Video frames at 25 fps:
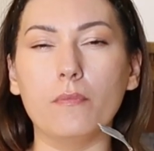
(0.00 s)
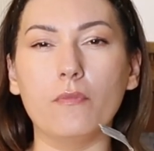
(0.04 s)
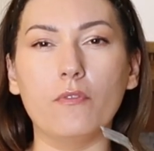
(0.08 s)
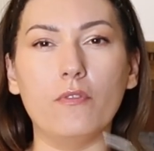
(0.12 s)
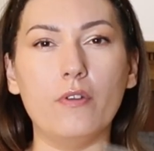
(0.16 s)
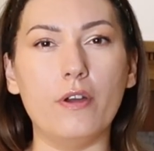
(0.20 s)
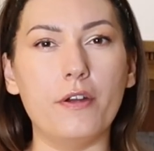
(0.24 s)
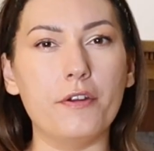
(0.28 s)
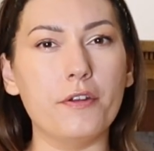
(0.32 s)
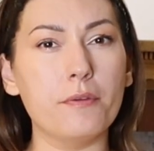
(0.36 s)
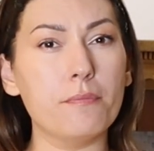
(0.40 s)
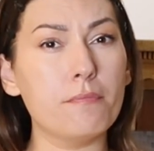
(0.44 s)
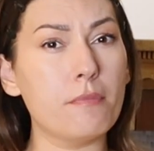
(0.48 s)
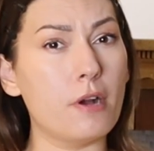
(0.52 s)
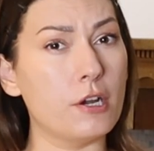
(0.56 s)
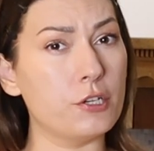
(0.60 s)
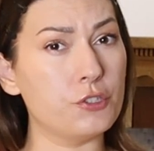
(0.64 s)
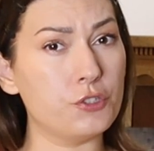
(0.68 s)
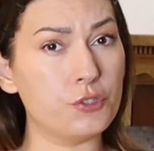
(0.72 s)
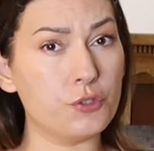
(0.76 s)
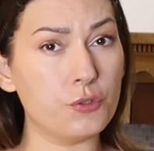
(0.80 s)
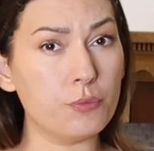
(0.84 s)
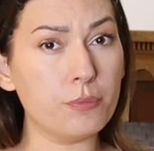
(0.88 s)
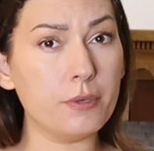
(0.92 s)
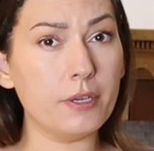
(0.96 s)
very
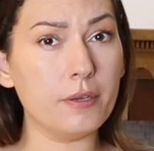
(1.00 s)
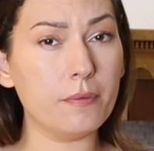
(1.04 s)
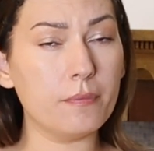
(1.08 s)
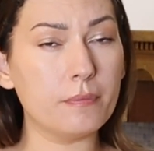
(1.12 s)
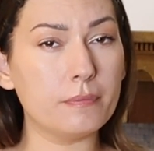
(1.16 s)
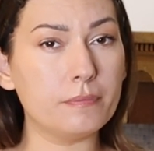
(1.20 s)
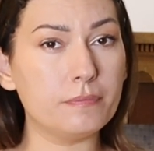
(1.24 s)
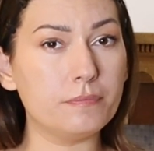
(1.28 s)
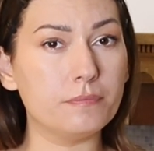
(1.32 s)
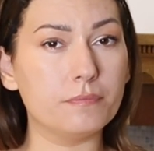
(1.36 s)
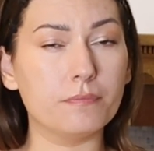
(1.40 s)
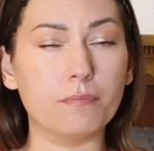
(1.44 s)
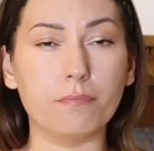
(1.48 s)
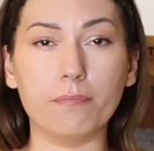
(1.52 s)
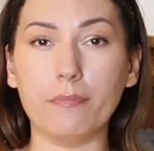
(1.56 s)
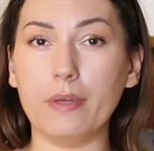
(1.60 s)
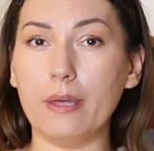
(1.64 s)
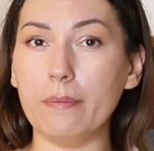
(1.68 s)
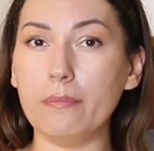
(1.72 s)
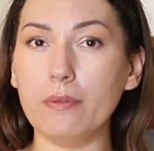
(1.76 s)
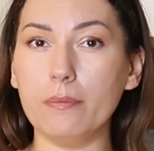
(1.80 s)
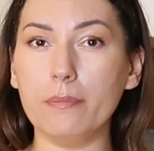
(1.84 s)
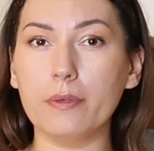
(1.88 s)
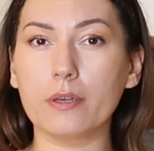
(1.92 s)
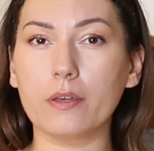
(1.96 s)
mushroomy,
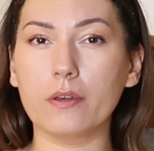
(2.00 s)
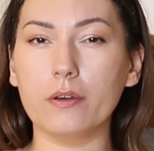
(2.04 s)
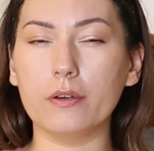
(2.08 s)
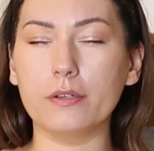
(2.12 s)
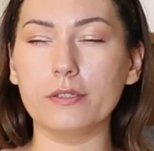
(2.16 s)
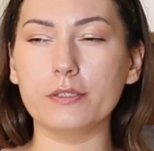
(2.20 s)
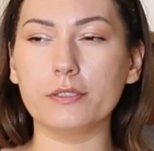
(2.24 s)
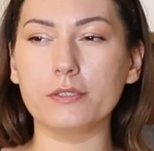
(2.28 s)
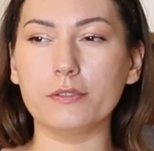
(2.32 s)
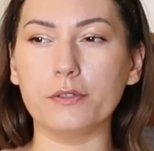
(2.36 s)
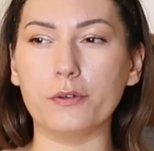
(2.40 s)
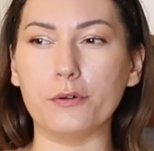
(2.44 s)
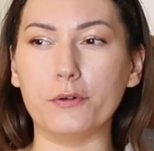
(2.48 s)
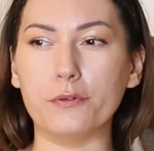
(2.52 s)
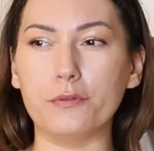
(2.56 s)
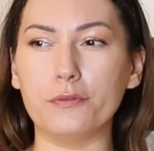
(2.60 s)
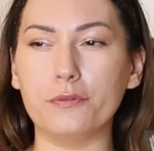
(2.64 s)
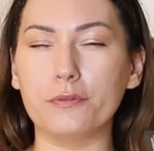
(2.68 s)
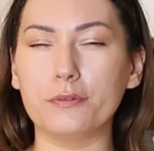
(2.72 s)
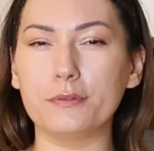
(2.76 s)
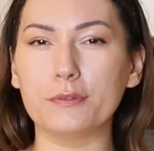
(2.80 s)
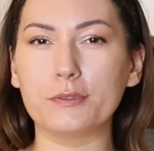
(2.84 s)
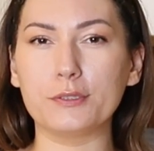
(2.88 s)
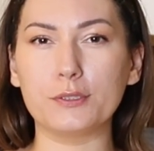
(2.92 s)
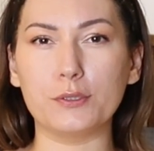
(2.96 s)
maybe because
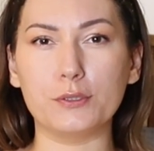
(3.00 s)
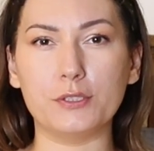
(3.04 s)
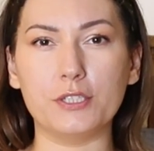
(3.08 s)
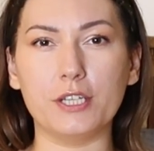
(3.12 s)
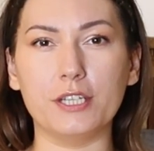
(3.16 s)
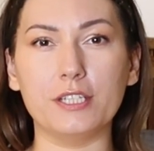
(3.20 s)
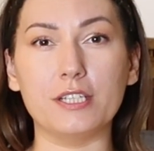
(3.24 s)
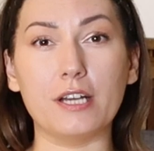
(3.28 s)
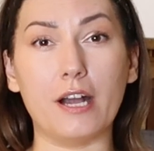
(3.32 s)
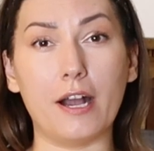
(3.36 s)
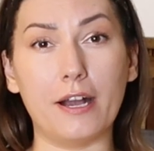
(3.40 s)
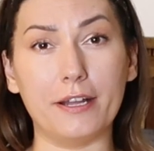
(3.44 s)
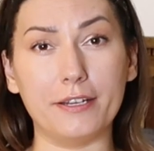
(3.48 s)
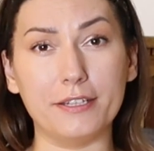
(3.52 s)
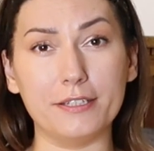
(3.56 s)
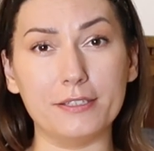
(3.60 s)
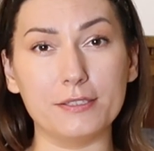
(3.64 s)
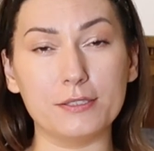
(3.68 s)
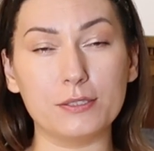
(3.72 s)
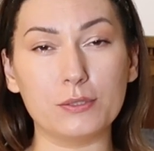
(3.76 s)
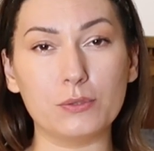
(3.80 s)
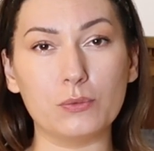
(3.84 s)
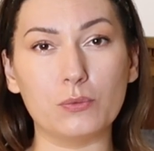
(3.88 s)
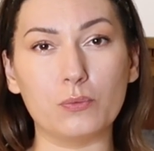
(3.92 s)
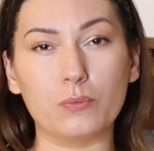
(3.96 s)
of sauteed
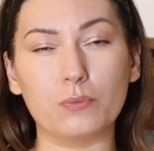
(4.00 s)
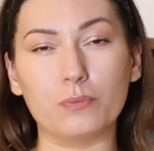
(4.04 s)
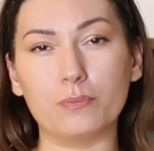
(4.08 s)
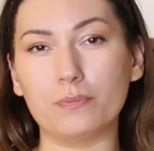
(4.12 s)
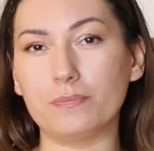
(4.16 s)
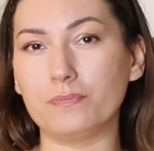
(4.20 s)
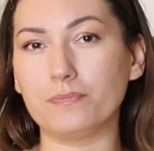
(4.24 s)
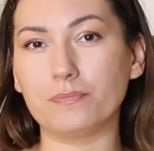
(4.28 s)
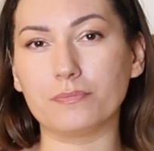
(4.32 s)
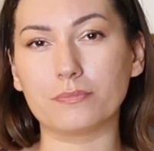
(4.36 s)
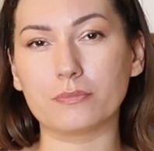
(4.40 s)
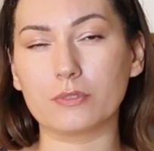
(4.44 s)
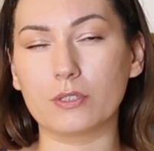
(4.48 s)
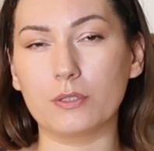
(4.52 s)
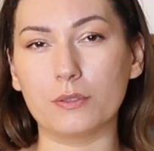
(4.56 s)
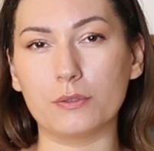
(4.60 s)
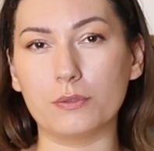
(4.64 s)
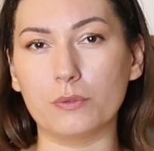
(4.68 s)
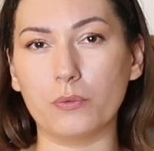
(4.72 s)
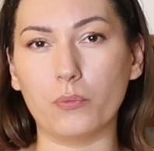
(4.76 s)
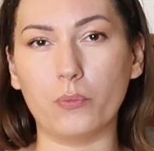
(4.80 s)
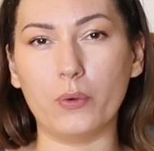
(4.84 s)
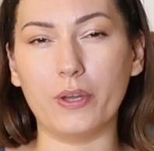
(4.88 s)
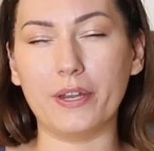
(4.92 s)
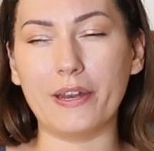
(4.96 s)
onions,
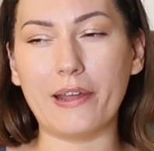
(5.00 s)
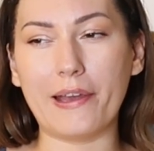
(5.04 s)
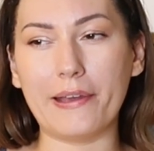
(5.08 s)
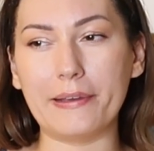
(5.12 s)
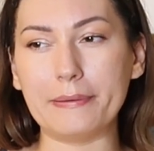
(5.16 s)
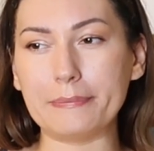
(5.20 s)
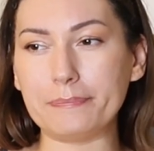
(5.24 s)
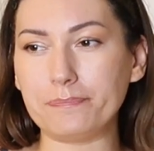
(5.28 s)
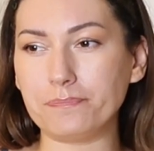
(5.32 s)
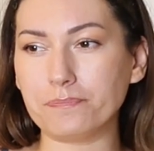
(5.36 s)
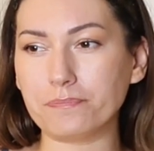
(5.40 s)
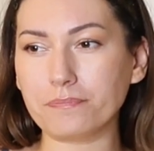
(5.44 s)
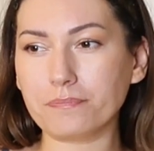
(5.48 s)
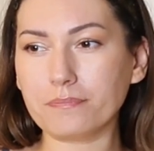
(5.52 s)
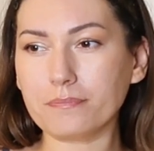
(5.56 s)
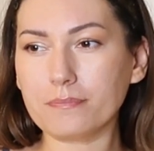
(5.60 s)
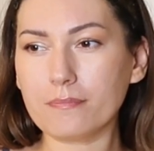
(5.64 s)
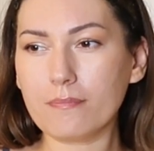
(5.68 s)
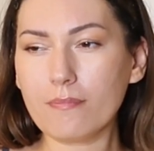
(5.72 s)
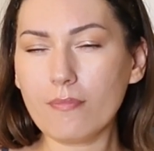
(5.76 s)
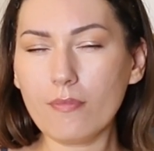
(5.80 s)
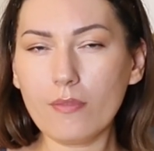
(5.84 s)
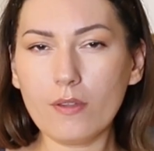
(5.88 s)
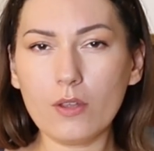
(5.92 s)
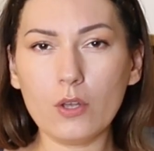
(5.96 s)
because when I
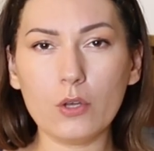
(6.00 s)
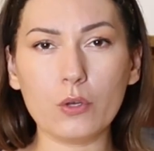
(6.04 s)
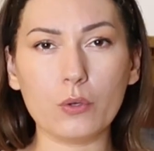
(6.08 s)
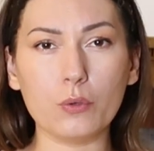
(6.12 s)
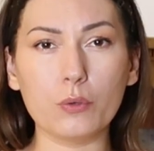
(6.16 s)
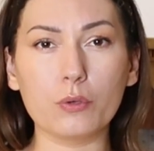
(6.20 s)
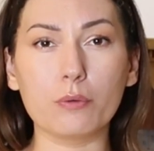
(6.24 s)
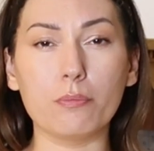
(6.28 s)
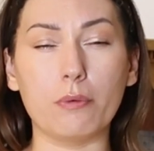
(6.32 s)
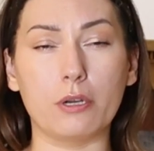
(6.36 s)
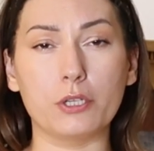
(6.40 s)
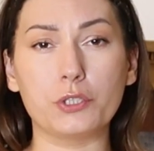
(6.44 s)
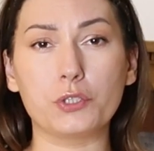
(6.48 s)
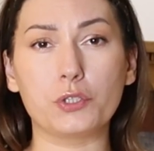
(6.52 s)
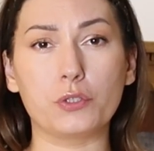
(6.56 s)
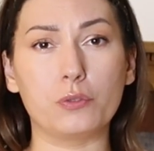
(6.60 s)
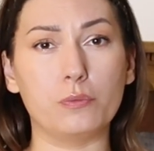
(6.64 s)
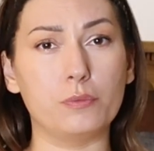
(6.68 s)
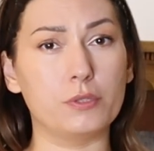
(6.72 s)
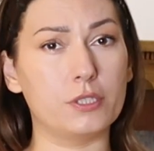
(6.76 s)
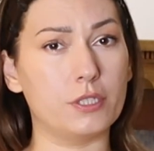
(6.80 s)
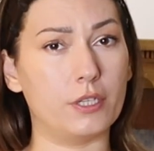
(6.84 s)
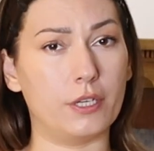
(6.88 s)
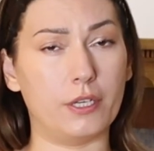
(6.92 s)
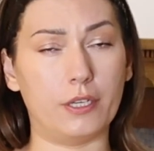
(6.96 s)
cook
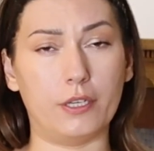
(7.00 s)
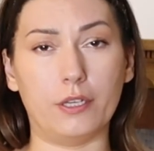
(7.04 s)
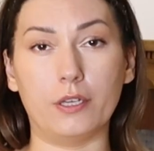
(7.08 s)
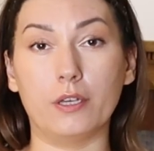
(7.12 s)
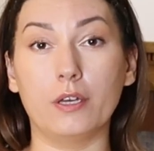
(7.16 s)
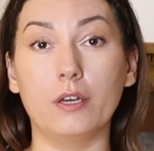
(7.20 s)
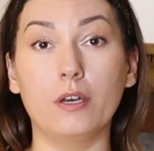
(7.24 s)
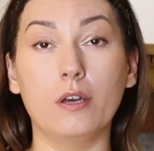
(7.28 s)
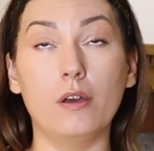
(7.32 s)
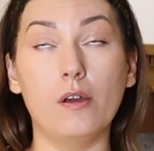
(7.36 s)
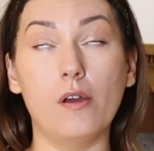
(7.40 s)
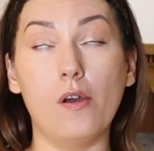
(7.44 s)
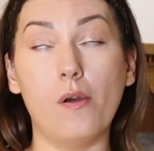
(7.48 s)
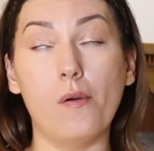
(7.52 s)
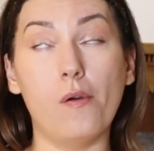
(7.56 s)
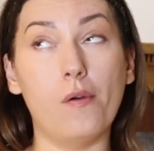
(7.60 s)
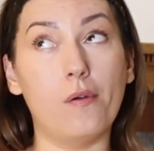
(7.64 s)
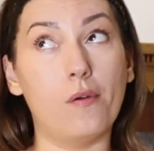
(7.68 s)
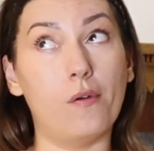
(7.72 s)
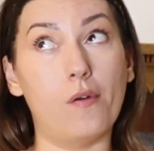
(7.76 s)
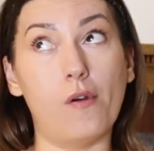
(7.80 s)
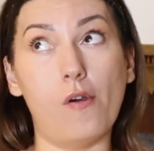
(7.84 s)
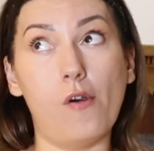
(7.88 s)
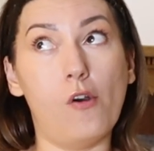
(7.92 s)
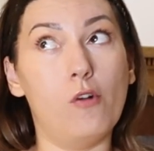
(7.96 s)
mushrooms I
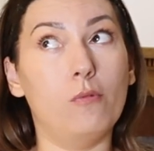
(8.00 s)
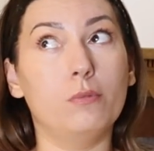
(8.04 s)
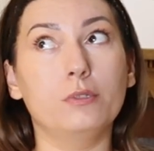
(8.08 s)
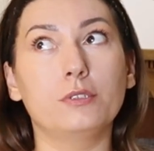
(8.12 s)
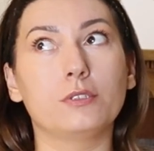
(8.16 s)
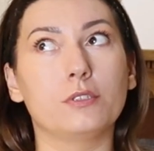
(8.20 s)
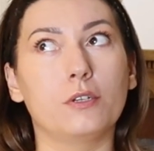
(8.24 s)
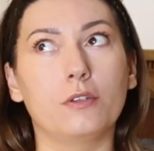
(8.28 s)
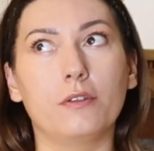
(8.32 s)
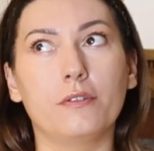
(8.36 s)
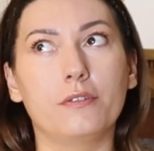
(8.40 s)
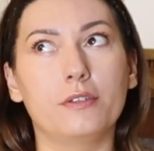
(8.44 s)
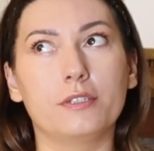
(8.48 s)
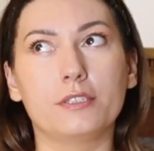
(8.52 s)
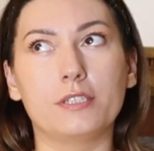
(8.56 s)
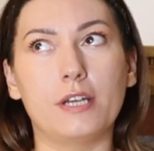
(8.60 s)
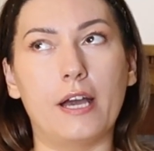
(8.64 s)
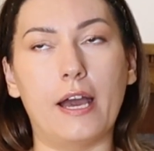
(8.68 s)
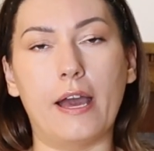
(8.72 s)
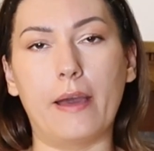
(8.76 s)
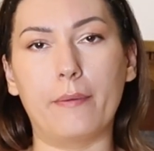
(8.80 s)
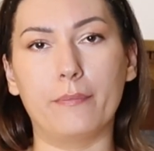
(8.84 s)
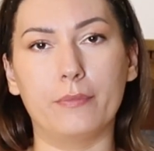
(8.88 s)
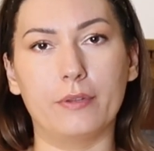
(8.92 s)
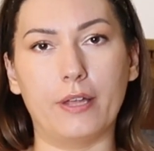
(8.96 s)
almost all of the
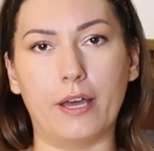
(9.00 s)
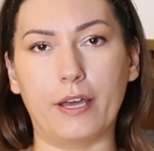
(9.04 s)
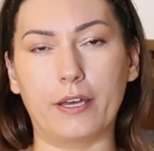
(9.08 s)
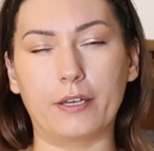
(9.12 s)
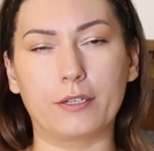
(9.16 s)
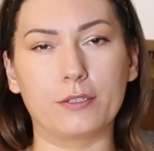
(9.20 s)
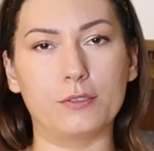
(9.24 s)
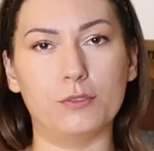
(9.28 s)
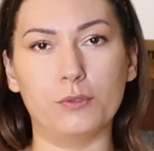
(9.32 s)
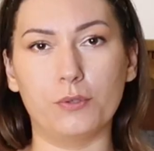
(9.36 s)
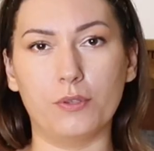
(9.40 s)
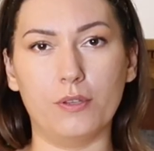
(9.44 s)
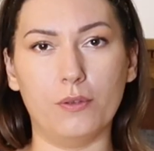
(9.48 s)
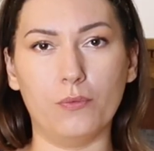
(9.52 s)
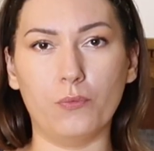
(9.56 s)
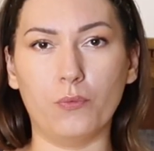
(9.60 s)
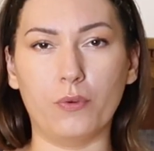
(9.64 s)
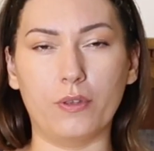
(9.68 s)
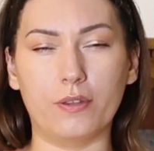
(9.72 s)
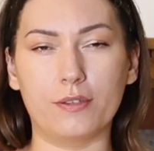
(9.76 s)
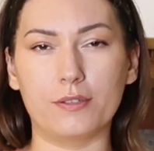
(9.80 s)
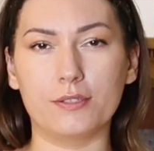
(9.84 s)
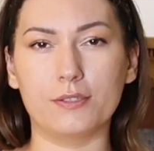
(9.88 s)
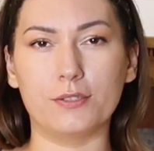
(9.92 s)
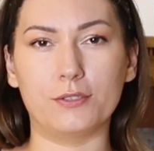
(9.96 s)
time like do them
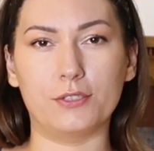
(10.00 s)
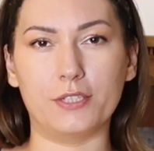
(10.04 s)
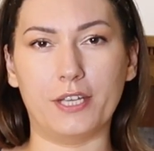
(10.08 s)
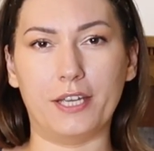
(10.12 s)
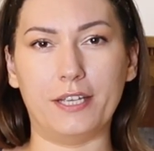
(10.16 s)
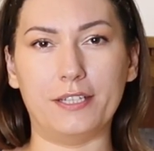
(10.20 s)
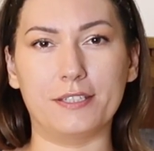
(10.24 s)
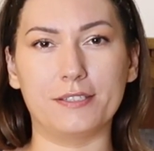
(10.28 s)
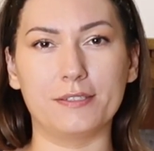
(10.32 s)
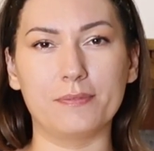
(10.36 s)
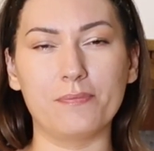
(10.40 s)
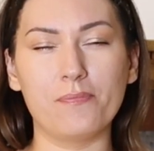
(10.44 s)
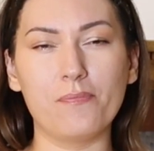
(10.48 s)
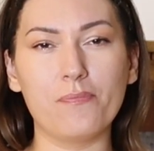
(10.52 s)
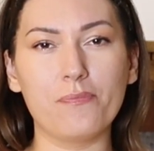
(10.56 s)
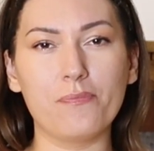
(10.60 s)
with sauteed